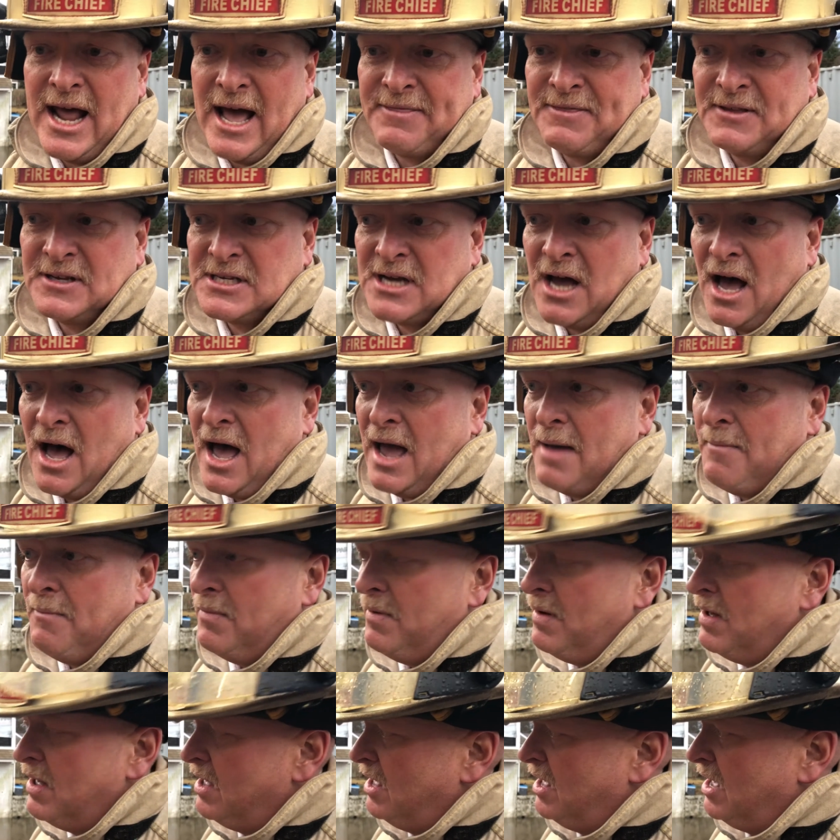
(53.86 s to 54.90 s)
at the
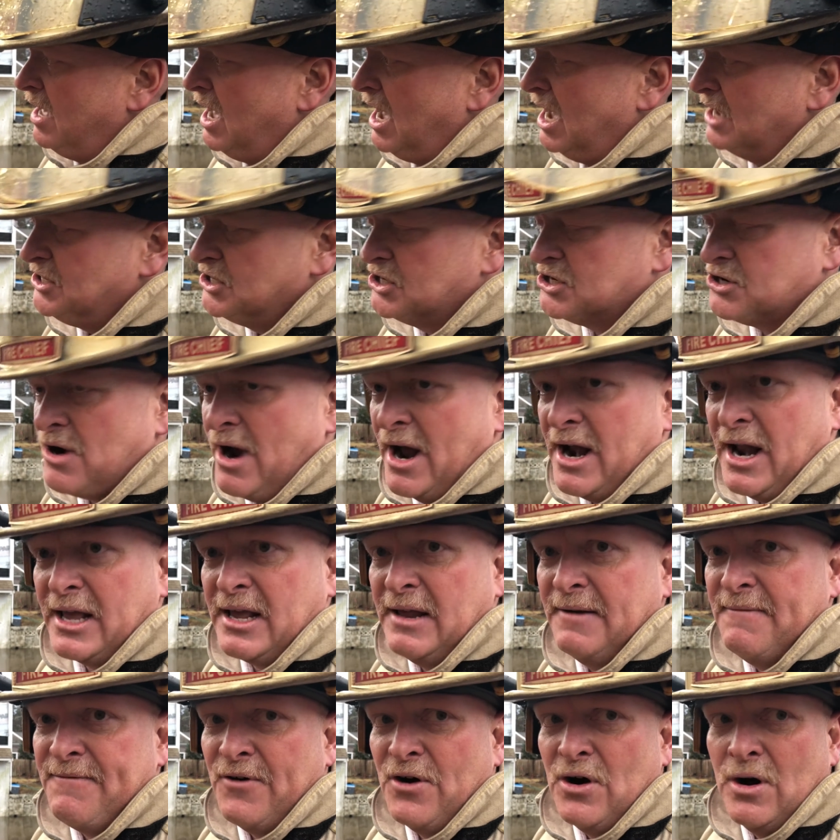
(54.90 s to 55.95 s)
time uh, just kind of
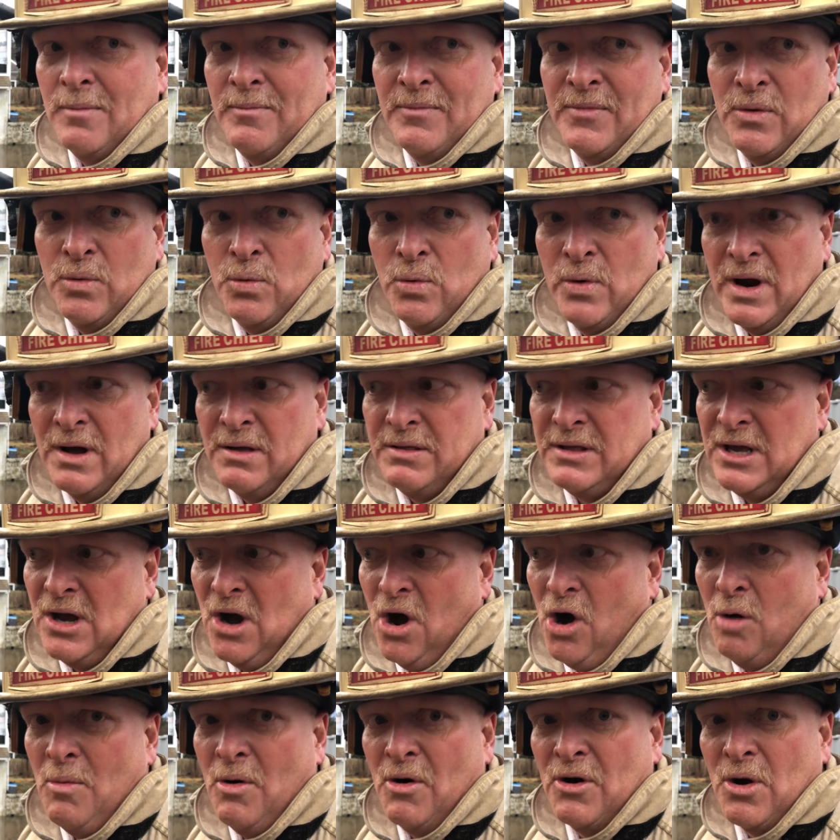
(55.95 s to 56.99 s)
confirm where the
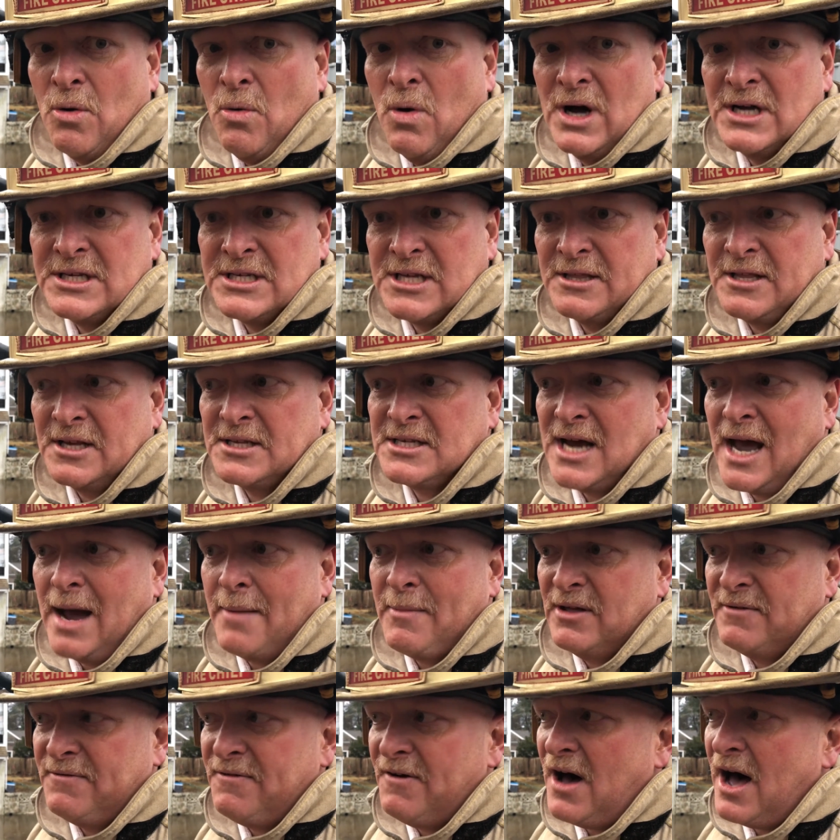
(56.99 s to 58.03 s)
homeowner was at the time
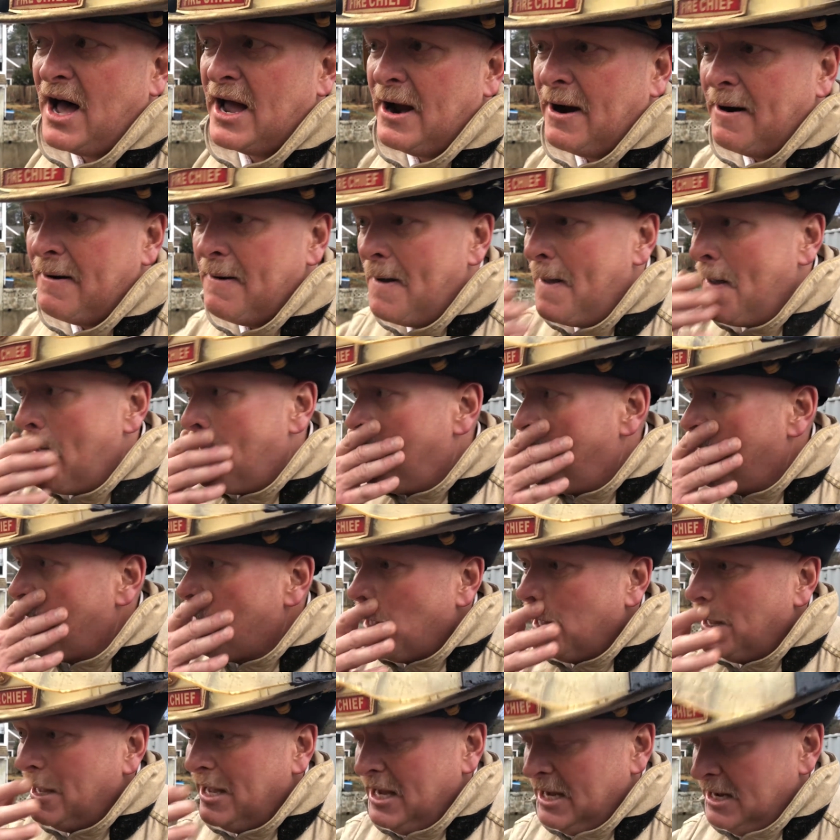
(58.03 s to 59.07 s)
of the fire
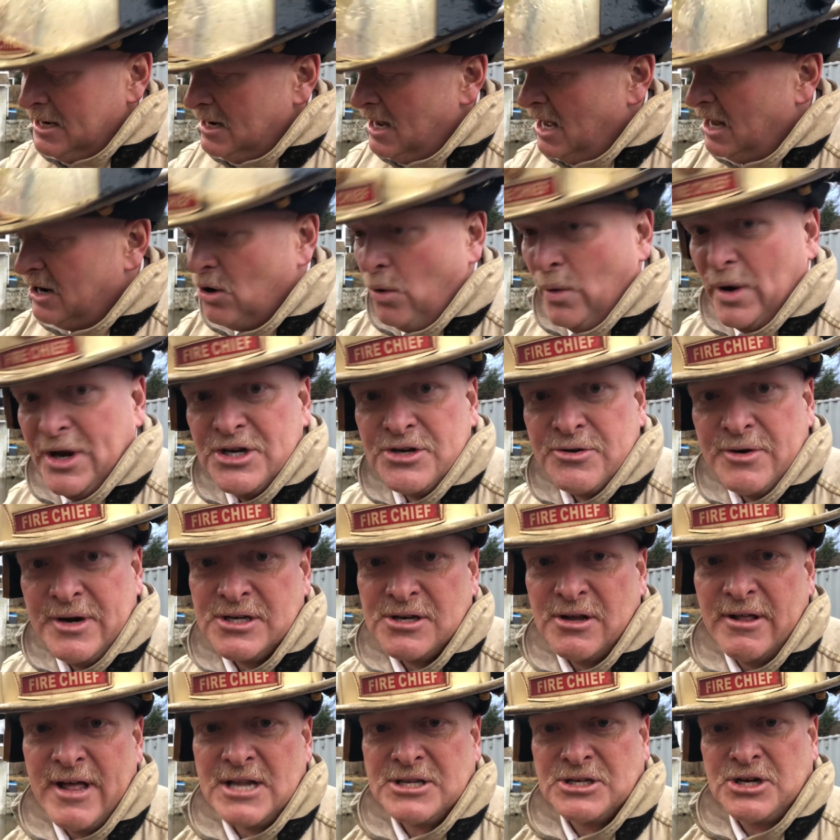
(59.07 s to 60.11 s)
and uh, no
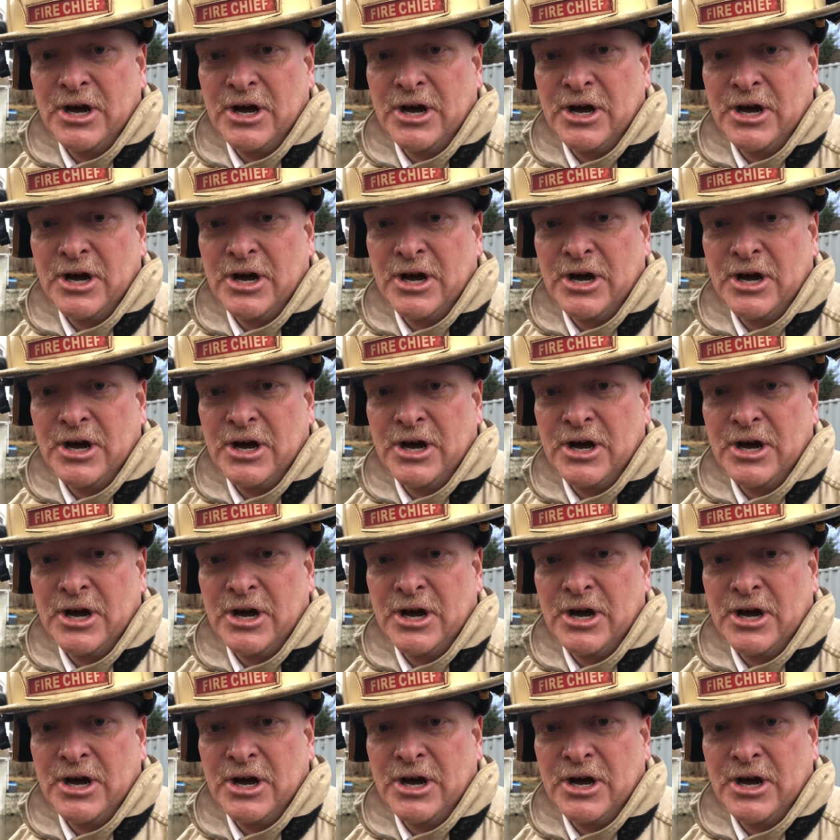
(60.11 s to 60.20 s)
injuries, so that's